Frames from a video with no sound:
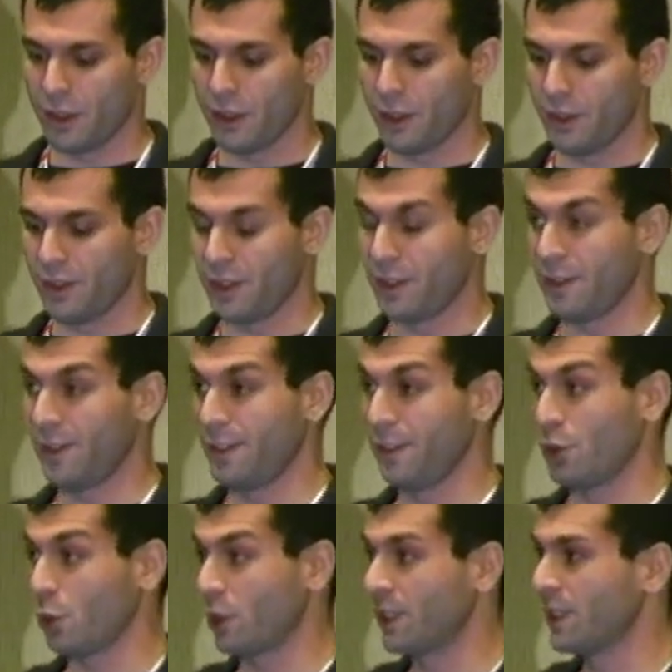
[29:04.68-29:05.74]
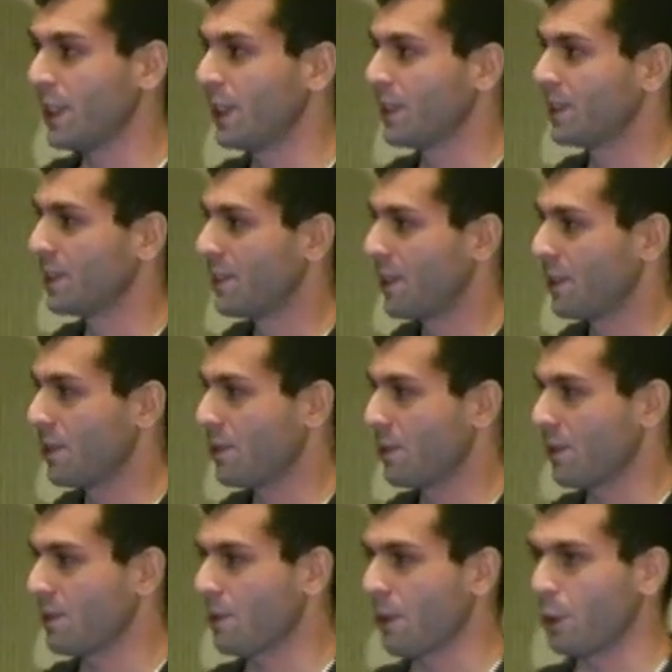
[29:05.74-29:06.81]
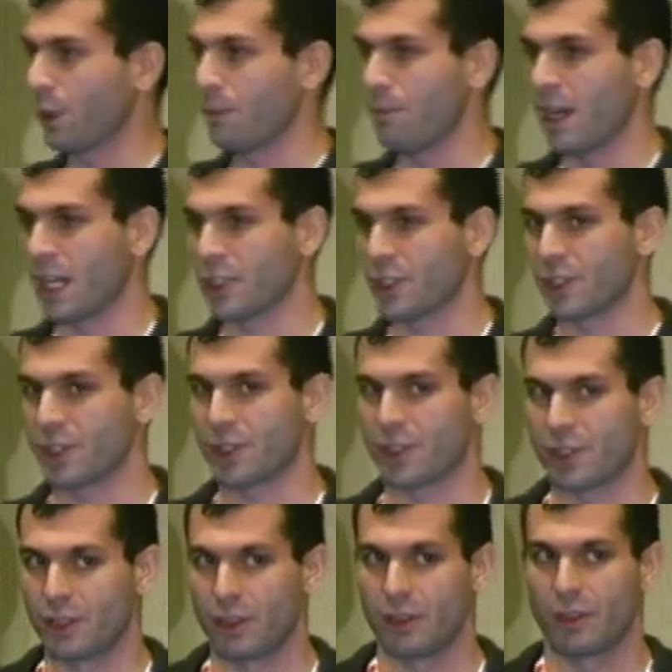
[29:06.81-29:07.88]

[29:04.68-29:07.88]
your intent that you're throwing matches